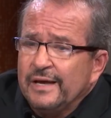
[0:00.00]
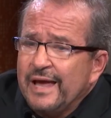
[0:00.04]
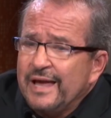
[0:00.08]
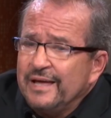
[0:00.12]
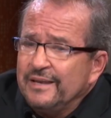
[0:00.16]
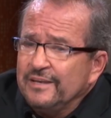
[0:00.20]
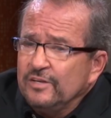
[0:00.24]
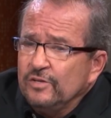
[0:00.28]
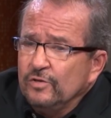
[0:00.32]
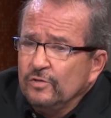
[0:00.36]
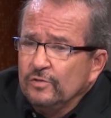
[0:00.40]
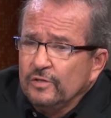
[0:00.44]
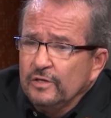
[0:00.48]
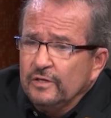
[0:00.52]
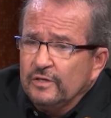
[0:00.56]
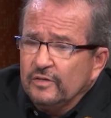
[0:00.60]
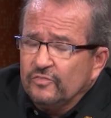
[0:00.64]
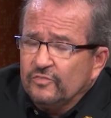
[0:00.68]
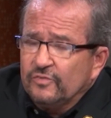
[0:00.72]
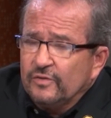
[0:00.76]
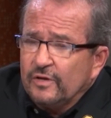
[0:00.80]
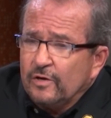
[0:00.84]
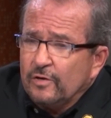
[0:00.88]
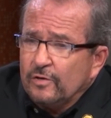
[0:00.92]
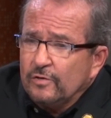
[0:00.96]
And you look
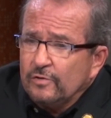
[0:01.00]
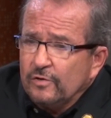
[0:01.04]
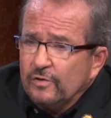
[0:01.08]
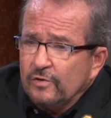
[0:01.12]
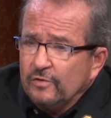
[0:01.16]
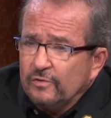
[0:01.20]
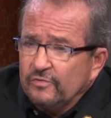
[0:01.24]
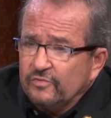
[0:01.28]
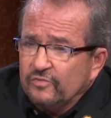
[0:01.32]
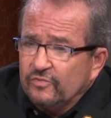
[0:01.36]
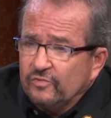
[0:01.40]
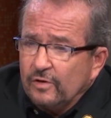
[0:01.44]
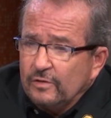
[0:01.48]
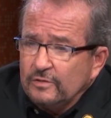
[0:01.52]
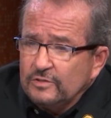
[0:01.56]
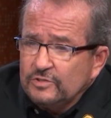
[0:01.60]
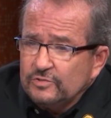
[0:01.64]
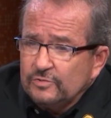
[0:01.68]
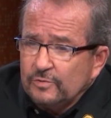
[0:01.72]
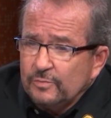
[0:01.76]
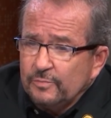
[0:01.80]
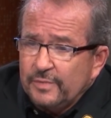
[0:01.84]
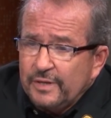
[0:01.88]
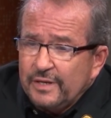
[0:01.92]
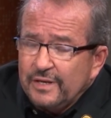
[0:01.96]
at her
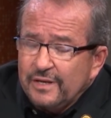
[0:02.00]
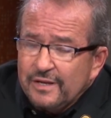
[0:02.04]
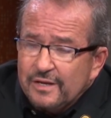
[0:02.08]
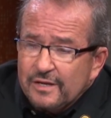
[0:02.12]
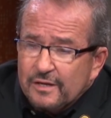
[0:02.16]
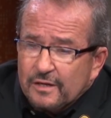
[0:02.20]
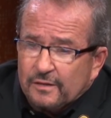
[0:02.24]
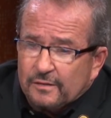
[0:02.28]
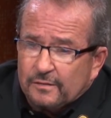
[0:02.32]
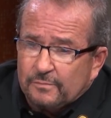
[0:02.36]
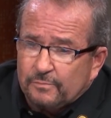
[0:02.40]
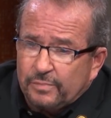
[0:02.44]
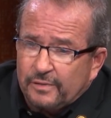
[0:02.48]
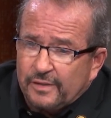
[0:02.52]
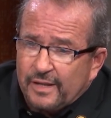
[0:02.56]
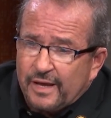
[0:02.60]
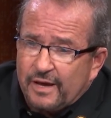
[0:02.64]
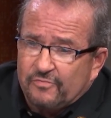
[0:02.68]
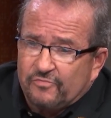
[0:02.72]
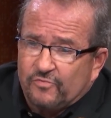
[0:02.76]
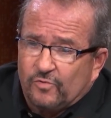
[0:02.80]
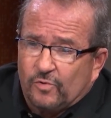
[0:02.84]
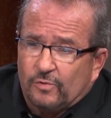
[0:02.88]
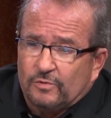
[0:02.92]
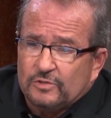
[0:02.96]
social media
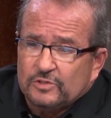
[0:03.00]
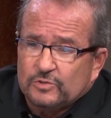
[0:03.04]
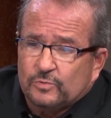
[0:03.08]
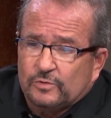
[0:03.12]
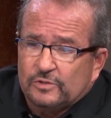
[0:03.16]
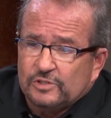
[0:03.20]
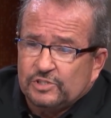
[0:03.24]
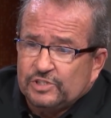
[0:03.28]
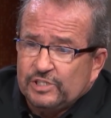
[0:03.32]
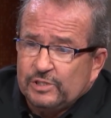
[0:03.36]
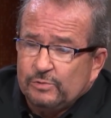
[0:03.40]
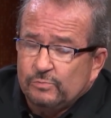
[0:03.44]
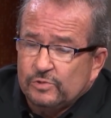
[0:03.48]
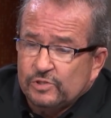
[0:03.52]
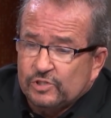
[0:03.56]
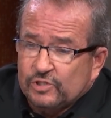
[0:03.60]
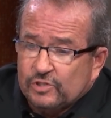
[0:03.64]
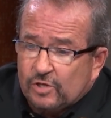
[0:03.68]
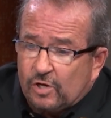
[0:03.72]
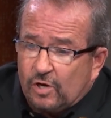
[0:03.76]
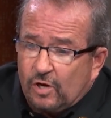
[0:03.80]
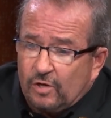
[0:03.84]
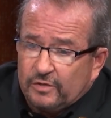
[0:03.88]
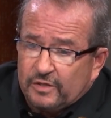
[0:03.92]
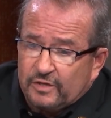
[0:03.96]
platforms where she was
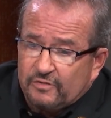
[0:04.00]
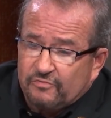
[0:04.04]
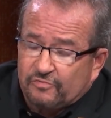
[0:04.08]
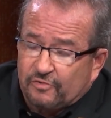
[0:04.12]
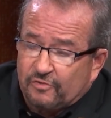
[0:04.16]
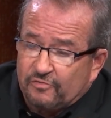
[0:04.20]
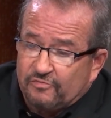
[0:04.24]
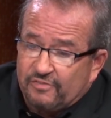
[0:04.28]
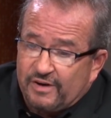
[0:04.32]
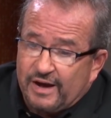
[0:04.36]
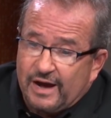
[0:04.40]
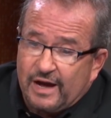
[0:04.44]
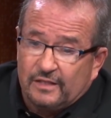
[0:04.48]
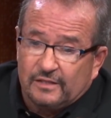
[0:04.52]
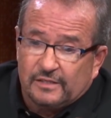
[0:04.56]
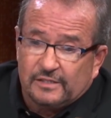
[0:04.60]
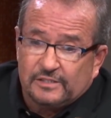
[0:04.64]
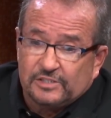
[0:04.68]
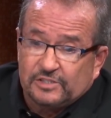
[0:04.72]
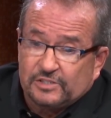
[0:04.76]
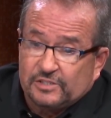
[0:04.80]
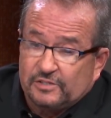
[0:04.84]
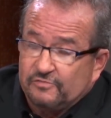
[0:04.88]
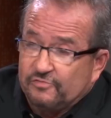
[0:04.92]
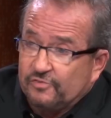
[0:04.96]
calling for
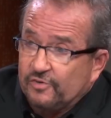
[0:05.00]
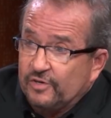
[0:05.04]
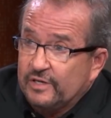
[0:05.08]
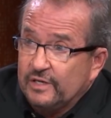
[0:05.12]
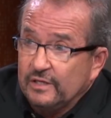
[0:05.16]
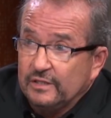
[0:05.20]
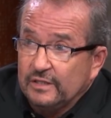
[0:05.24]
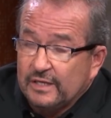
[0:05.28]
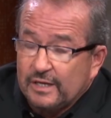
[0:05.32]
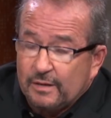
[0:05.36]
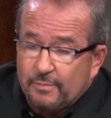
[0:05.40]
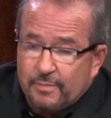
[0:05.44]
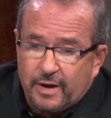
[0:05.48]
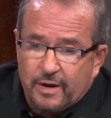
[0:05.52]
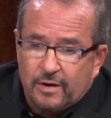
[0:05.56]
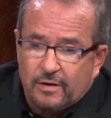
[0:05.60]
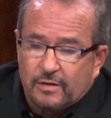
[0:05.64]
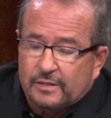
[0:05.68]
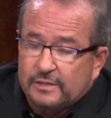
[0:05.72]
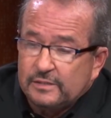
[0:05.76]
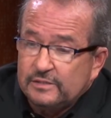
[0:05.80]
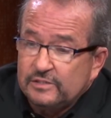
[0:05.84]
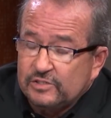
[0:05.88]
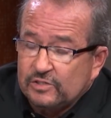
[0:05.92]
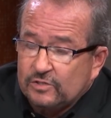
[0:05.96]
violence and for killing
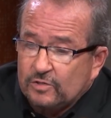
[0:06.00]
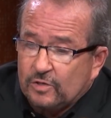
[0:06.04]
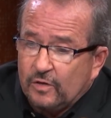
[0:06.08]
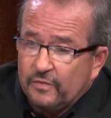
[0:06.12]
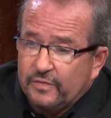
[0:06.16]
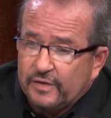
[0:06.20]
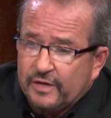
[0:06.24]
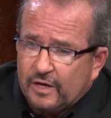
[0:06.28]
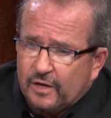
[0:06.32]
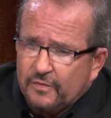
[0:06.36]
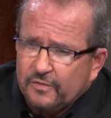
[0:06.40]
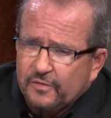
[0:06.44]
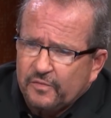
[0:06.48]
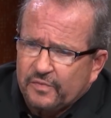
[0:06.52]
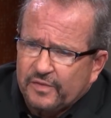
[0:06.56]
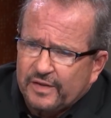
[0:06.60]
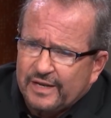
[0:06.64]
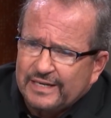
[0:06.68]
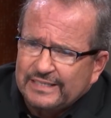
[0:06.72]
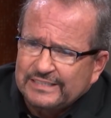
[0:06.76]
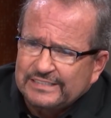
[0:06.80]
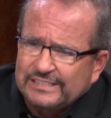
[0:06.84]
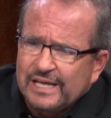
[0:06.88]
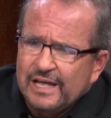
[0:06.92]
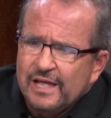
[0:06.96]
Americans and all the other
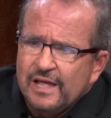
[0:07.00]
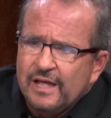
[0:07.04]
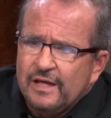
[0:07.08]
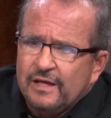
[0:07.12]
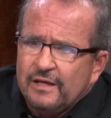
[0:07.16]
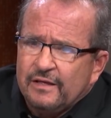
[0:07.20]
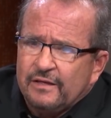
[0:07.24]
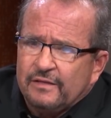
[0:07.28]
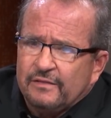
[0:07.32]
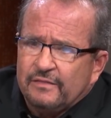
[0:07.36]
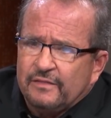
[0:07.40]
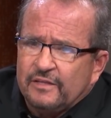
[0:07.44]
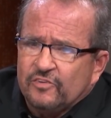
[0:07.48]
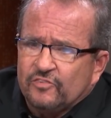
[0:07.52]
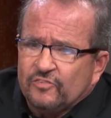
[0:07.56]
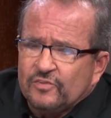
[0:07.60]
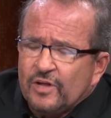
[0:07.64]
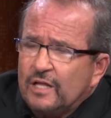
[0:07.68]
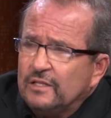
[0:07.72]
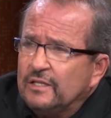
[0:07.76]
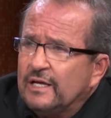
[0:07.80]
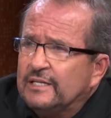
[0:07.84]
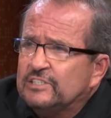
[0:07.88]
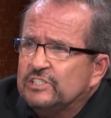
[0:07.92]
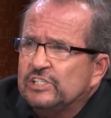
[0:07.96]
things. It's
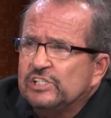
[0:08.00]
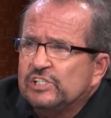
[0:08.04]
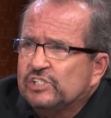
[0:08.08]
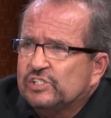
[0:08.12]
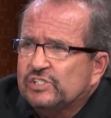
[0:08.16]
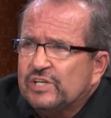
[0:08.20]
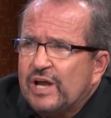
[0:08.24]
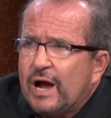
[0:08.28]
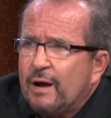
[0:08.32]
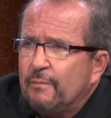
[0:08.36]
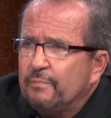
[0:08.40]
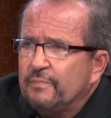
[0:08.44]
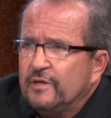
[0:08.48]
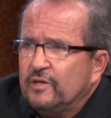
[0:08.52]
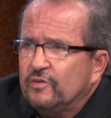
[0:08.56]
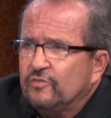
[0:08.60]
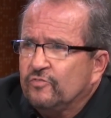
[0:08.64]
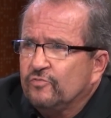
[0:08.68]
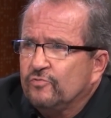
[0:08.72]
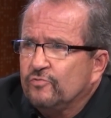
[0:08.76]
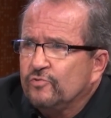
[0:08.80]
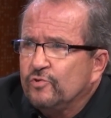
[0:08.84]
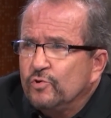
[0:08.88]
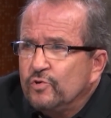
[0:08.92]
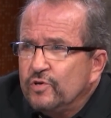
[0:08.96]
not like she stopped
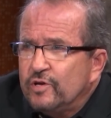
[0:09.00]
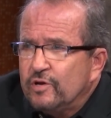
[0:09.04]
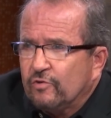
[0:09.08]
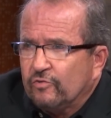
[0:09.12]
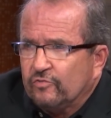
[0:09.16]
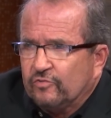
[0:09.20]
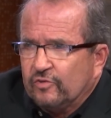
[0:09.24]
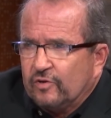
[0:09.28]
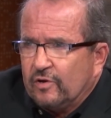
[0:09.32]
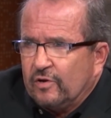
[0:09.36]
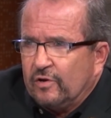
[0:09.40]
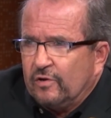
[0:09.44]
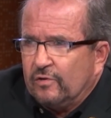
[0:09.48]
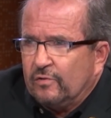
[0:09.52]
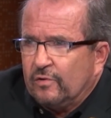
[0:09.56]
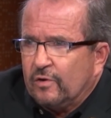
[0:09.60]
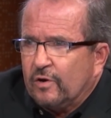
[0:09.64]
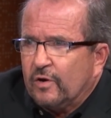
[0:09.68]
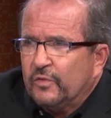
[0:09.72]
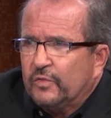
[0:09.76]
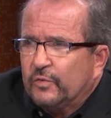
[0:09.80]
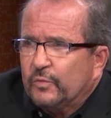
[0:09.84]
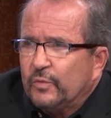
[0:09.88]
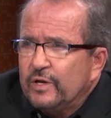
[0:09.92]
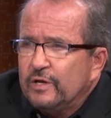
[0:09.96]
this 2 years ago
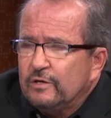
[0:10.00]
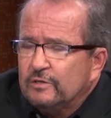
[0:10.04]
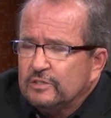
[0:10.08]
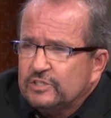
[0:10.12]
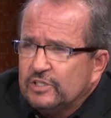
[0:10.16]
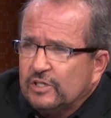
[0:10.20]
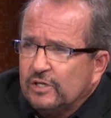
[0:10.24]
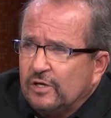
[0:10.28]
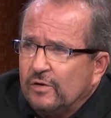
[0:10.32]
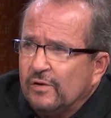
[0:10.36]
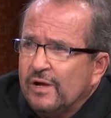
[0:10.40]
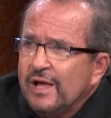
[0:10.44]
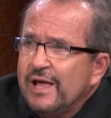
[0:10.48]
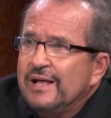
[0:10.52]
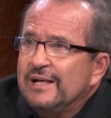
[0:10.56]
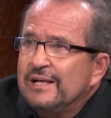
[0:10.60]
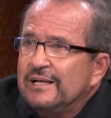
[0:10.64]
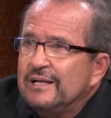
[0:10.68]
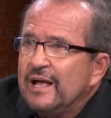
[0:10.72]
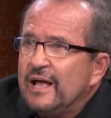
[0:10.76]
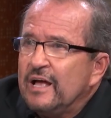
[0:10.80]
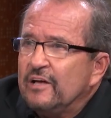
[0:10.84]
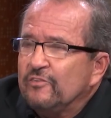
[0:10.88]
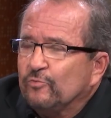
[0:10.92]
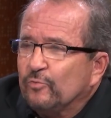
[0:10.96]
or 3 years ago.
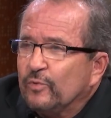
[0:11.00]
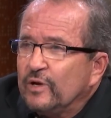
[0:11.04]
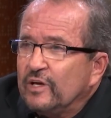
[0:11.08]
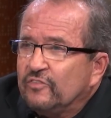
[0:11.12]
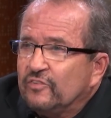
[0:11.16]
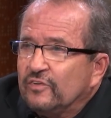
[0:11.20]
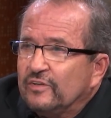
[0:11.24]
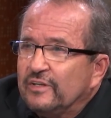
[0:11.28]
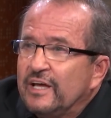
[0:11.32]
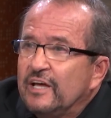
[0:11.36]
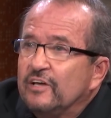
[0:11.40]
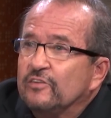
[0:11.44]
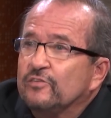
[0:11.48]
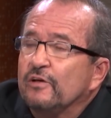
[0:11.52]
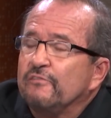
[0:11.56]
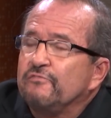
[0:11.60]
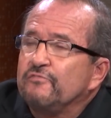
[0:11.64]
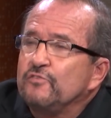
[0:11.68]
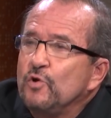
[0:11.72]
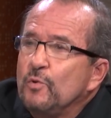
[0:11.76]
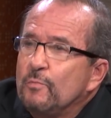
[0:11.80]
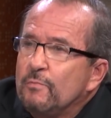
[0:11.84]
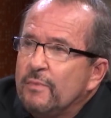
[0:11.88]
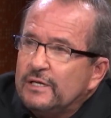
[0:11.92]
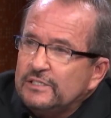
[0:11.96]
As recently as a
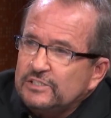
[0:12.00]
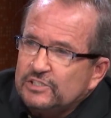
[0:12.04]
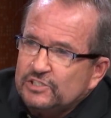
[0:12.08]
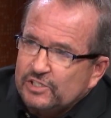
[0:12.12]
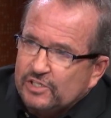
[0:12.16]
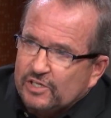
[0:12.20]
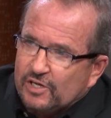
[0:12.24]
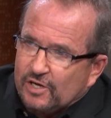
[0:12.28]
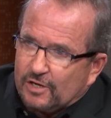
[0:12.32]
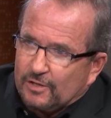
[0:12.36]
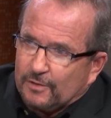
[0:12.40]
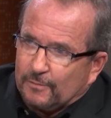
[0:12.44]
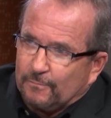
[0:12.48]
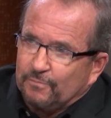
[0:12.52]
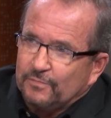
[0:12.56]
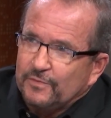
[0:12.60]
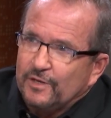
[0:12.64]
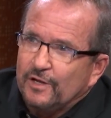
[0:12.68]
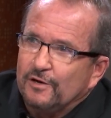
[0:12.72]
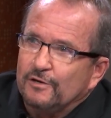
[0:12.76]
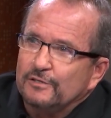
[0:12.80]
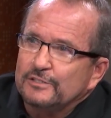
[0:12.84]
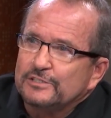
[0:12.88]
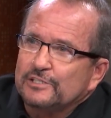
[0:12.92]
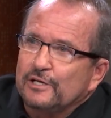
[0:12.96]
few months ago,
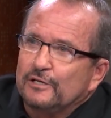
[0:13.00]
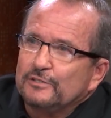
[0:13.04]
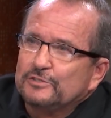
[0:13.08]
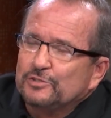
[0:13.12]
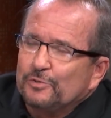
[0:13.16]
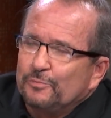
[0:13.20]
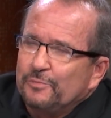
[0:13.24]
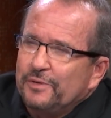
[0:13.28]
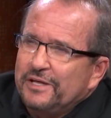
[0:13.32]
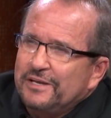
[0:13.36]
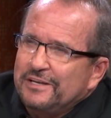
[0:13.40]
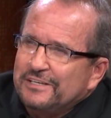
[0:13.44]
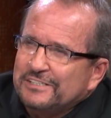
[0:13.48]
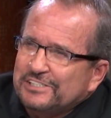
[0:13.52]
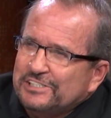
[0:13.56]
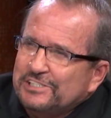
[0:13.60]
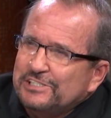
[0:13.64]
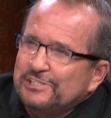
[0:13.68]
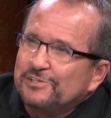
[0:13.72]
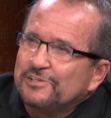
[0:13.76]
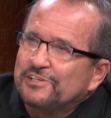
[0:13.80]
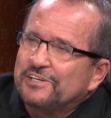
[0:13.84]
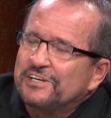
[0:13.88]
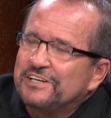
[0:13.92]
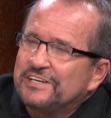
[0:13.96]
her social media
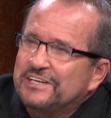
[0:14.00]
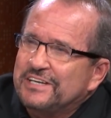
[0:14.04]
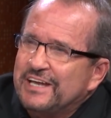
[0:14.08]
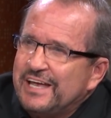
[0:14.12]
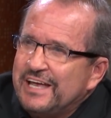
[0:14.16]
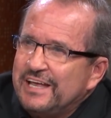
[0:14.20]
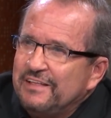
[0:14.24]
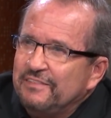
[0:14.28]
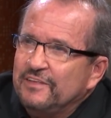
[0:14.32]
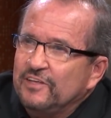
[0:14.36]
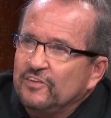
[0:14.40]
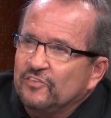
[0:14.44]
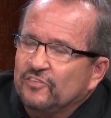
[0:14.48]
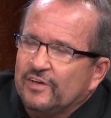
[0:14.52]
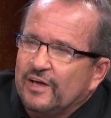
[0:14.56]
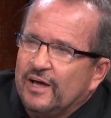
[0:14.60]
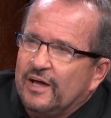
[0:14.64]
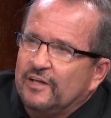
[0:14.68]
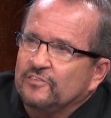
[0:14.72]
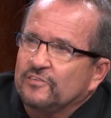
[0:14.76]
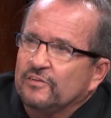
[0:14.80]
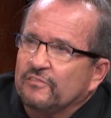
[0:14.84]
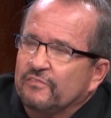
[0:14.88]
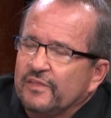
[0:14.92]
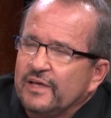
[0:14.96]
still contained these
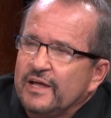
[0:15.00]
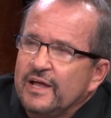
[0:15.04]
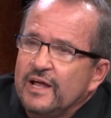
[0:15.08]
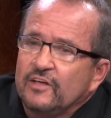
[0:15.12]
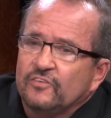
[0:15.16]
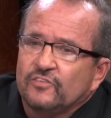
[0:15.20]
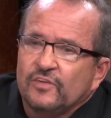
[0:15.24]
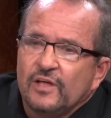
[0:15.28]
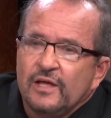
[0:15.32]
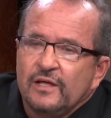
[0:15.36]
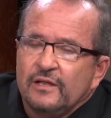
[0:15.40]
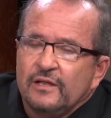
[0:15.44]
kinds of things.